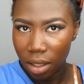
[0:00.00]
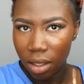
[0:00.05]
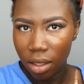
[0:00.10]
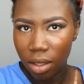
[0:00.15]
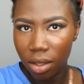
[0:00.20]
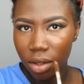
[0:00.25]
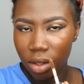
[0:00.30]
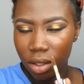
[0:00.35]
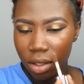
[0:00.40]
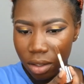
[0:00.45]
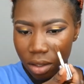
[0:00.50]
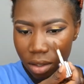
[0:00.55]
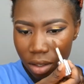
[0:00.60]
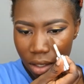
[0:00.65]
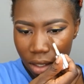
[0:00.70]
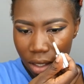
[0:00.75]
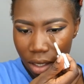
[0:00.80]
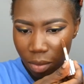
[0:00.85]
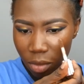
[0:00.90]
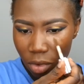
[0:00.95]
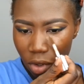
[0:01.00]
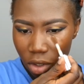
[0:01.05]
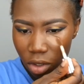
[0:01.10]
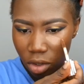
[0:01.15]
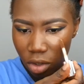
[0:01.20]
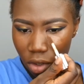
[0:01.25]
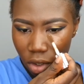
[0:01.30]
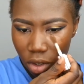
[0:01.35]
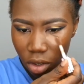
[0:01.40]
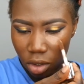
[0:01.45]
I know it's not that. I'm
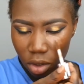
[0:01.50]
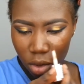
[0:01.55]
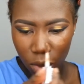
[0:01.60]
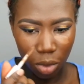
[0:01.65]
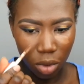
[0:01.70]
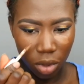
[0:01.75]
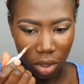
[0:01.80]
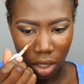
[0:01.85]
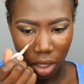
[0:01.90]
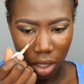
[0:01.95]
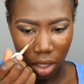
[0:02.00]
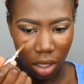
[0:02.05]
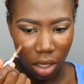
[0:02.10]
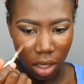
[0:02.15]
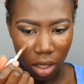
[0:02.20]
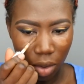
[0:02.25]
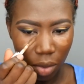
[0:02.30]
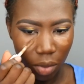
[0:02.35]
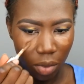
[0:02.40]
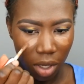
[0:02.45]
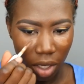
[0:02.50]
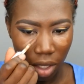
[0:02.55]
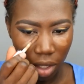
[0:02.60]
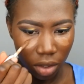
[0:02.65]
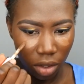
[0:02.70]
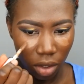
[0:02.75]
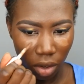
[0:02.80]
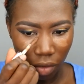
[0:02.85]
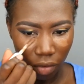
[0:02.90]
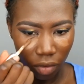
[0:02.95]
going to also put a little
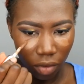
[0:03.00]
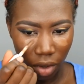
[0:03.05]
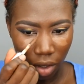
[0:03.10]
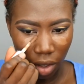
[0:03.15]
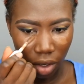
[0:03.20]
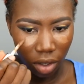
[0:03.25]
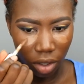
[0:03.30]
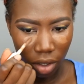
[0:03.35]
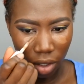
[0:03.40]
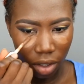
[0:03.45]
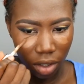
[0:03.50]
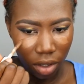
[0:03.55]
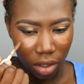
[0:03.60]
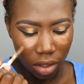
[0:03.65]
bit of the